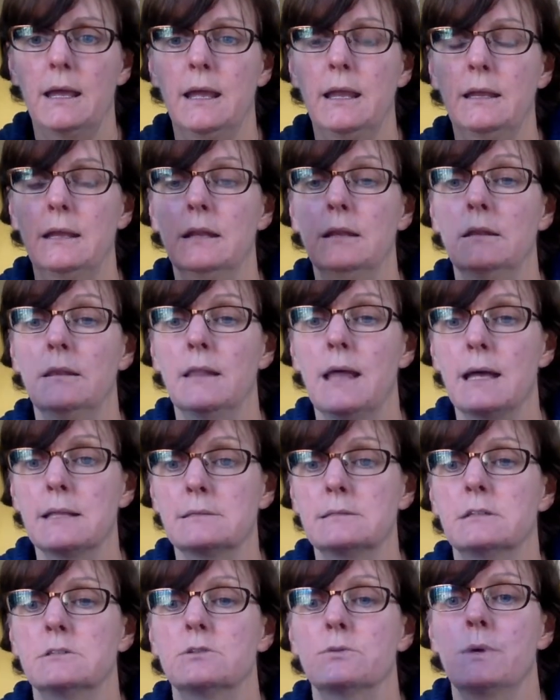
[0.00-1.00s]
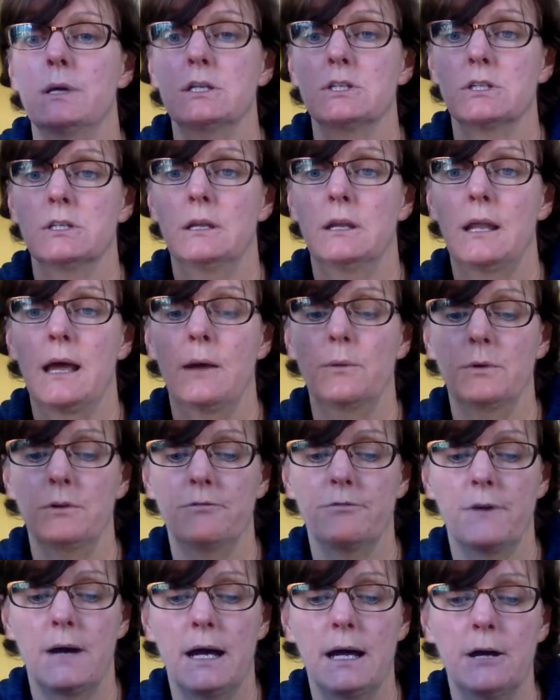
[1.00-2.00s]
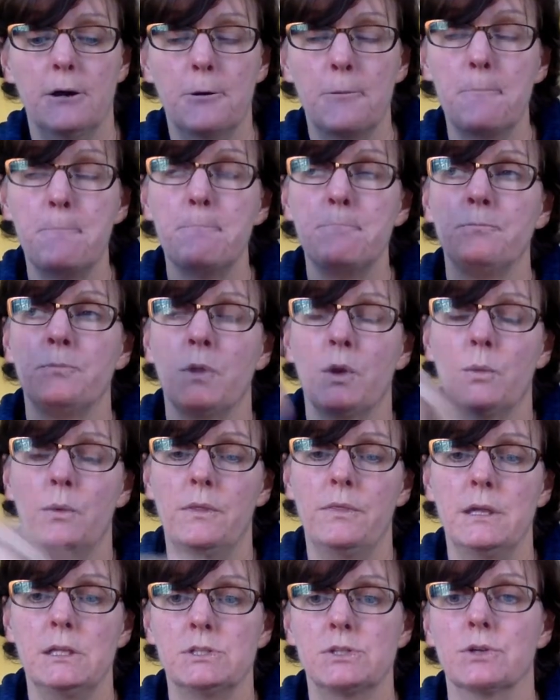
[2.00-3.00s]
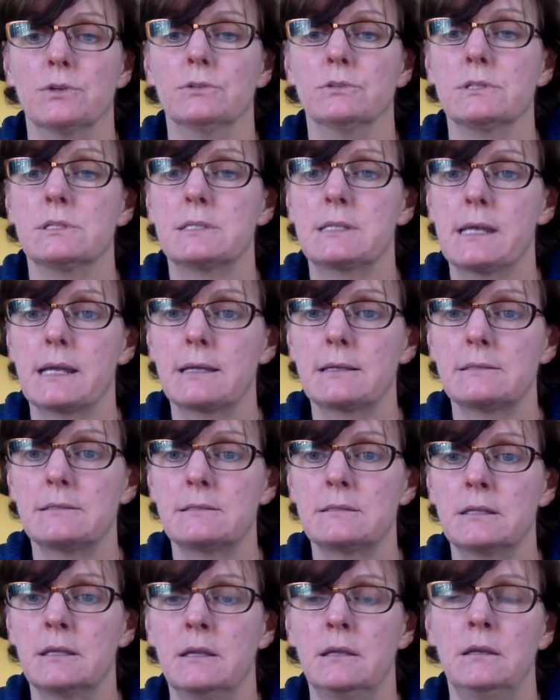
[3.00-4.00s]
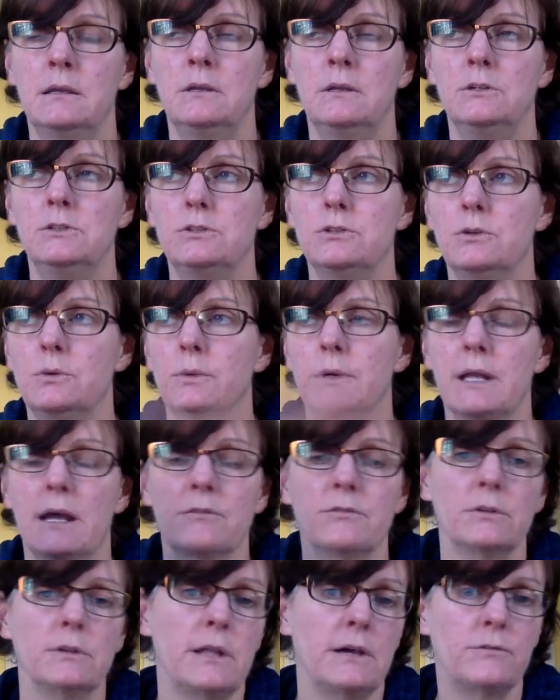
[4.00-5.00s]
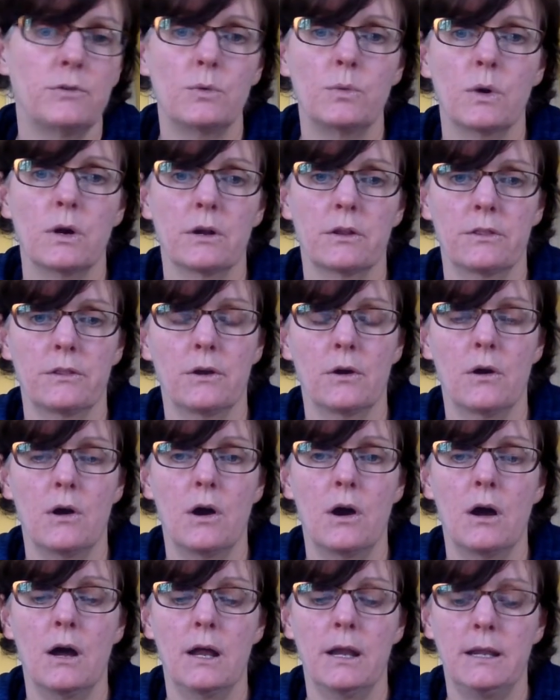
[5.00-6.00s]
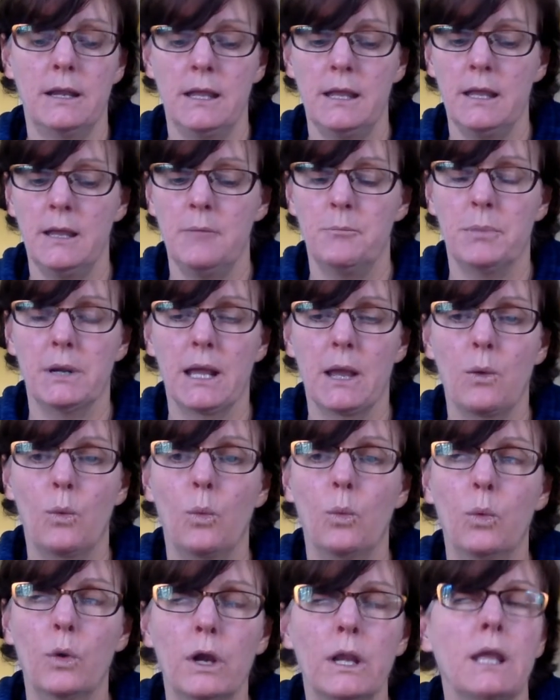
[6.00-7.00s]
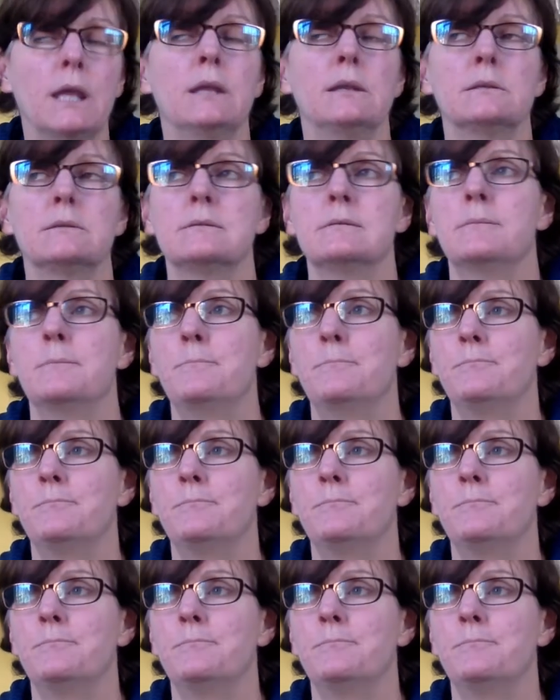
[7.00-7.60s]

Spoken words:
And in that situation, I would file when they turn 6, do whatever level work they're on, but I wouldn't